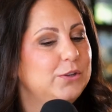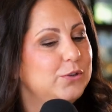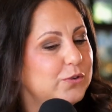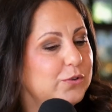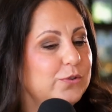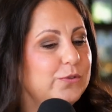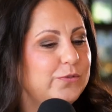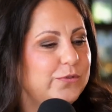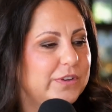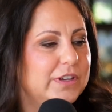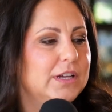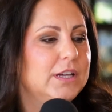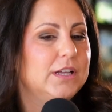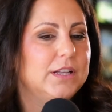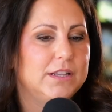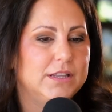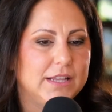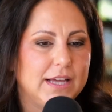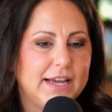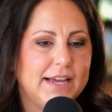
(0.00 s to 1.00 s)
You
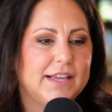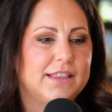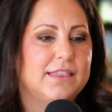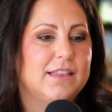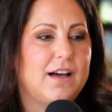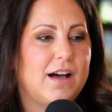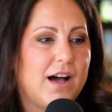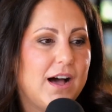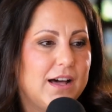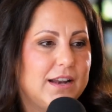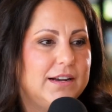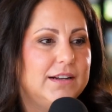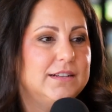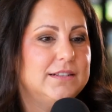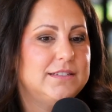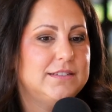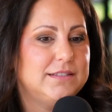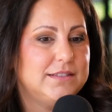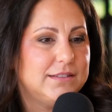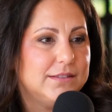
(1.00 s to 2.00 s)
feel like the
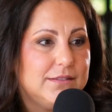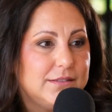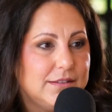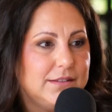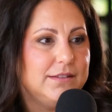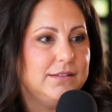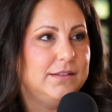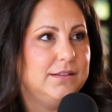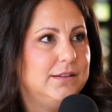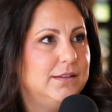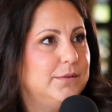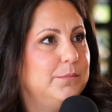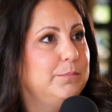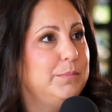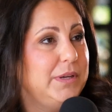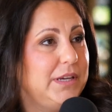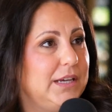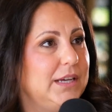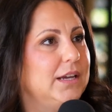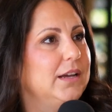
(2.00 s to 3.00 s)
hottest
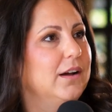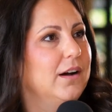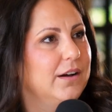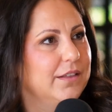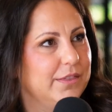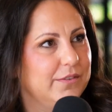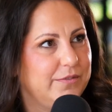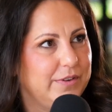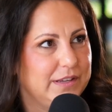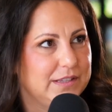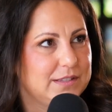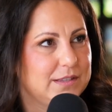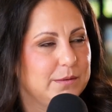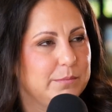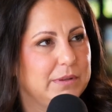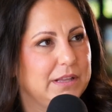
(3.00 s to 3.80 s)
bee on the face of the